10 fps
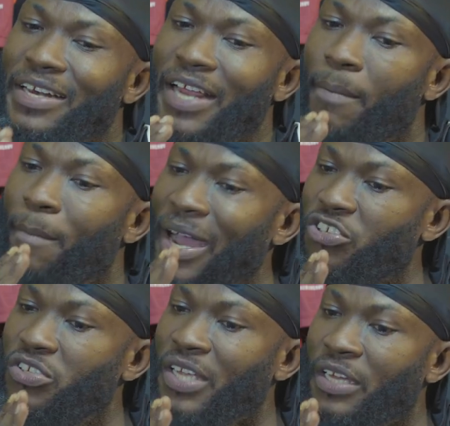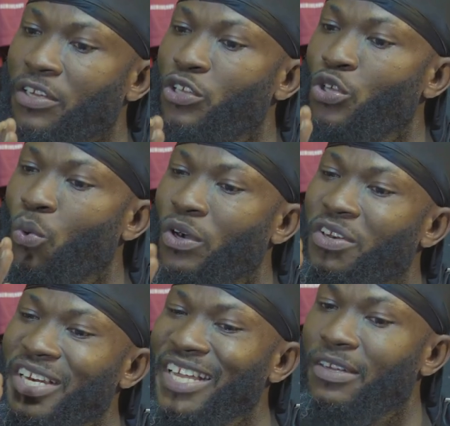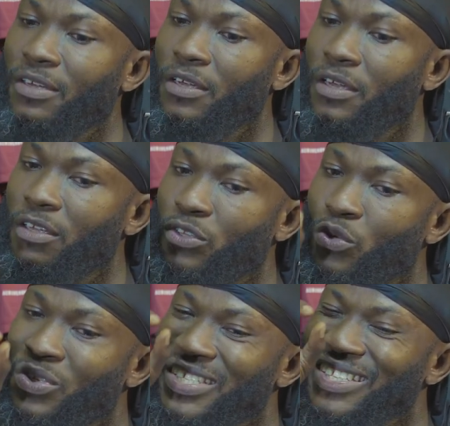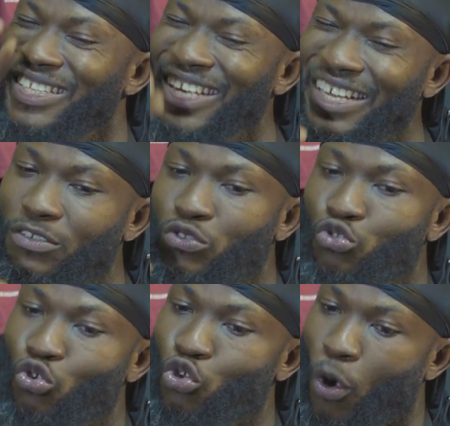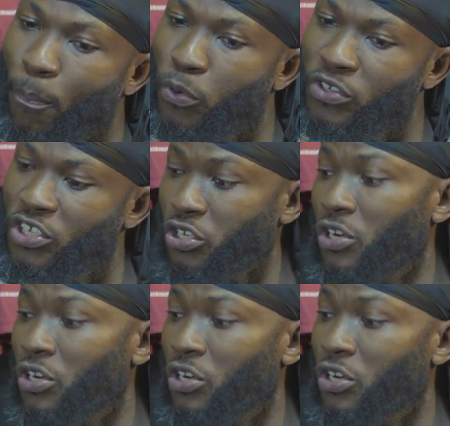are matches that you will need to stick to your position.